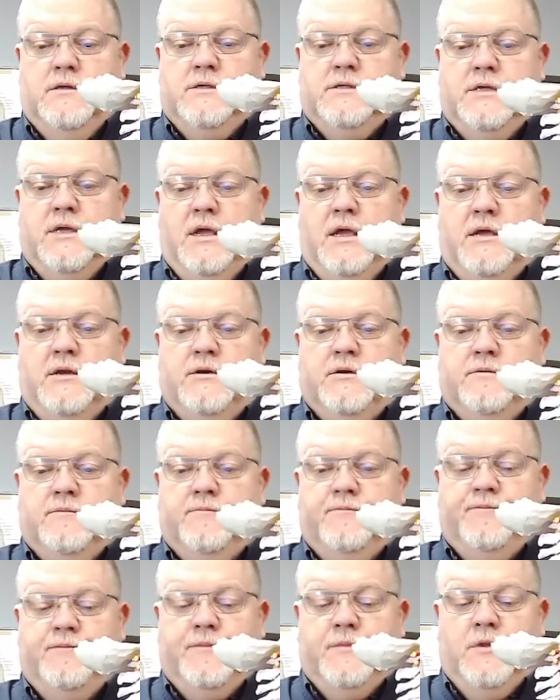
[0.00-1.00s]
the scanner.
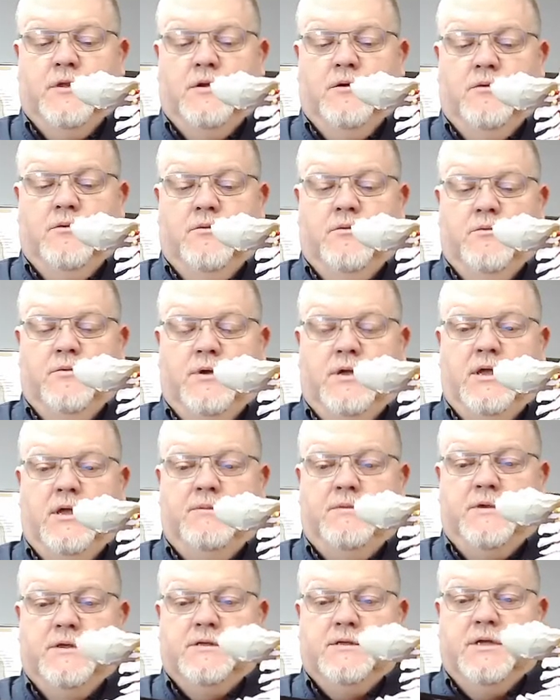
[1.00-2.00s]
We
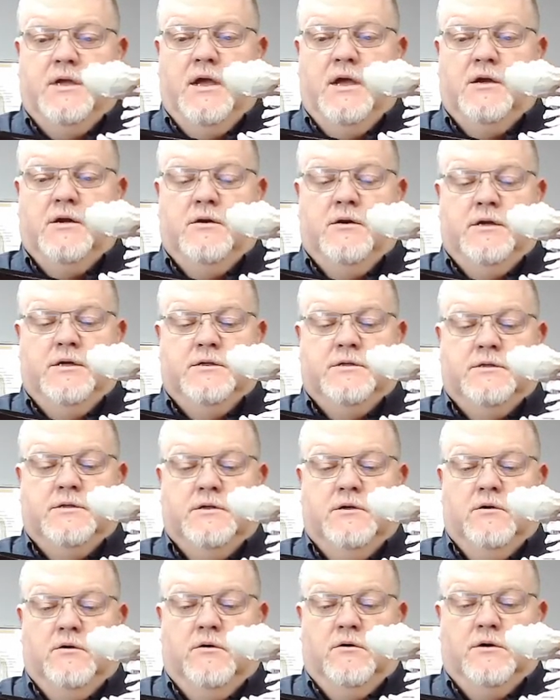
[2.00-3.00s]
keep the scanner
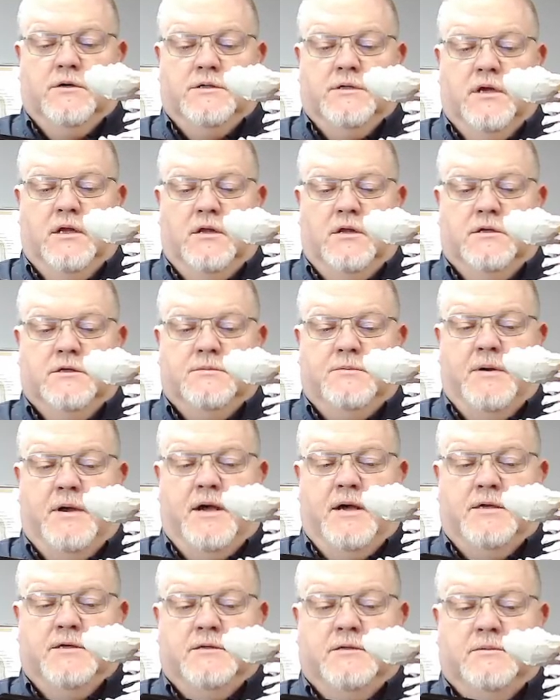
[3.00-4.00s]
as horizontal as
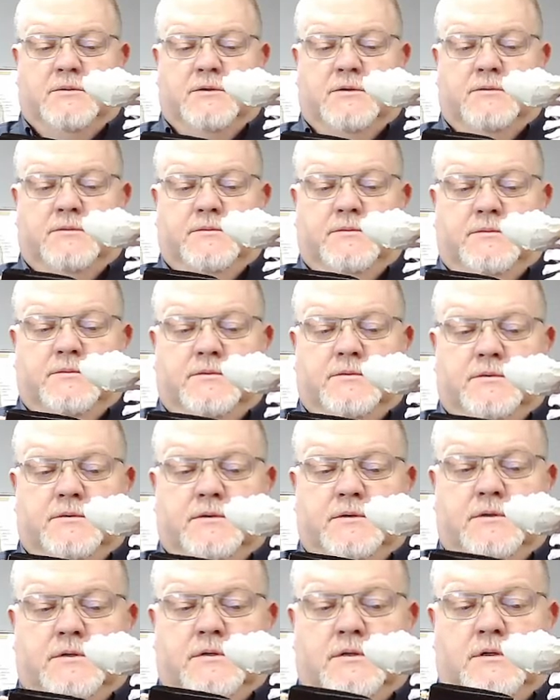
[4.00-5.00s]
possible
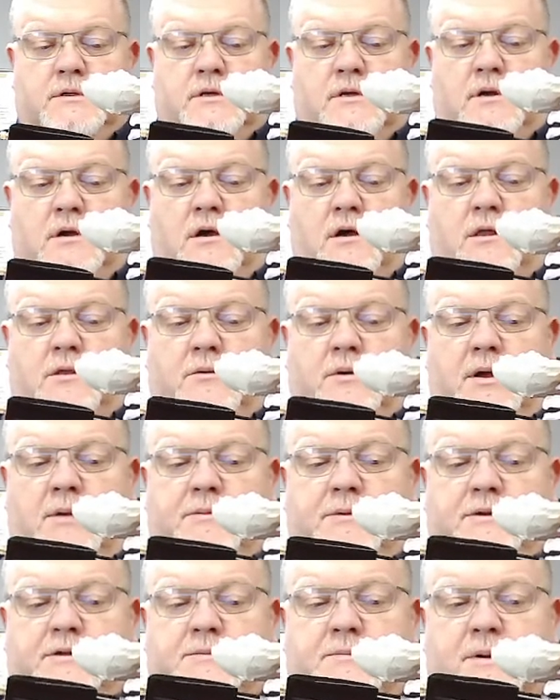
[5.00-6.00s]
all the way
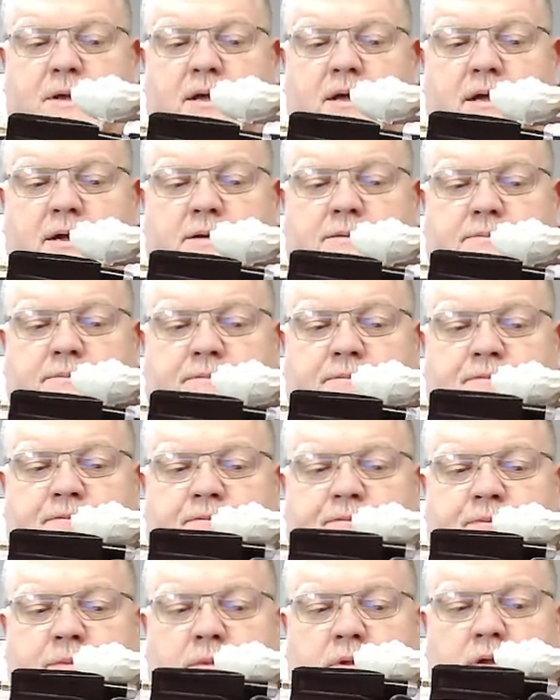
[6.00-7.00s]
up the spine
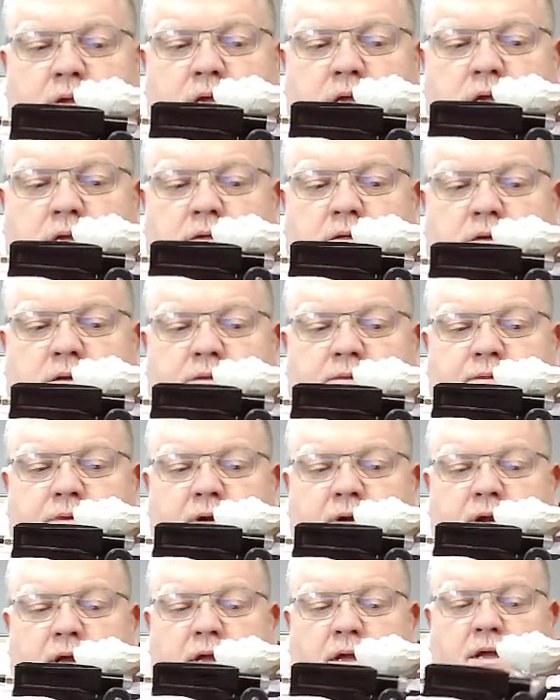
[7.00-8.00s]
until the
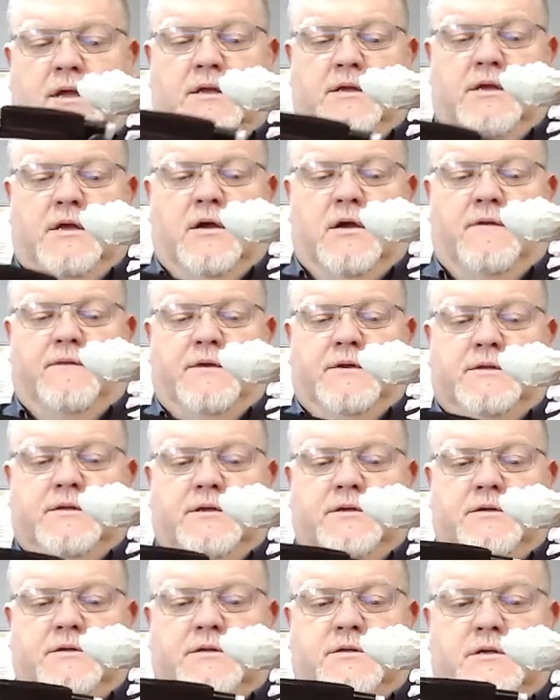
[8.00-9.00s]
very end. Now
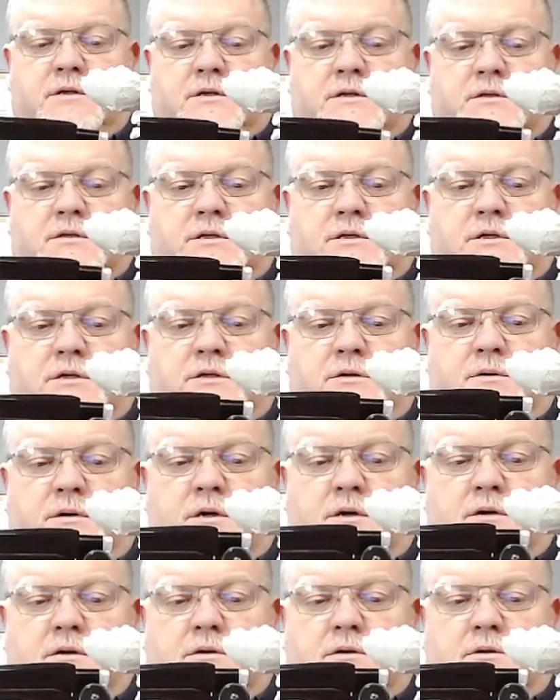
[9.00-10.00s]
obviously there's tissue
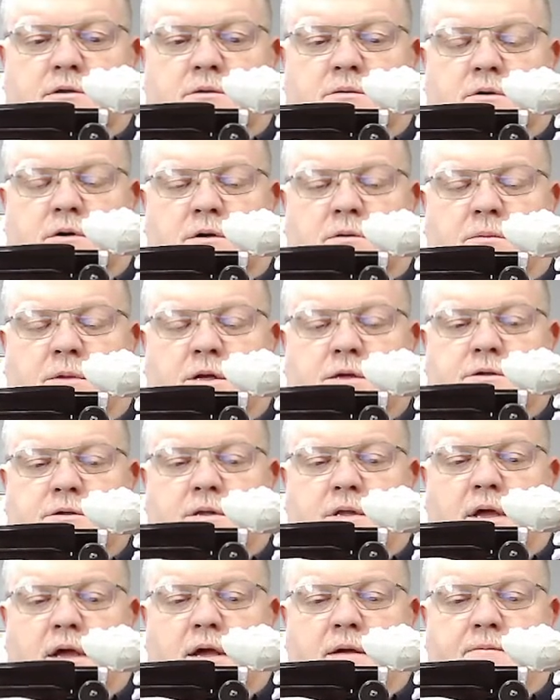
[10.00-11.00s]
here, and so we're going to
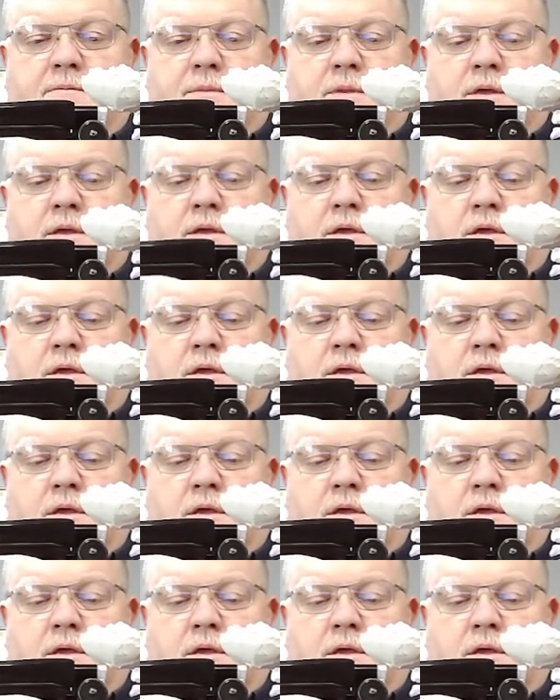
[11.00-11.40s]
measure that.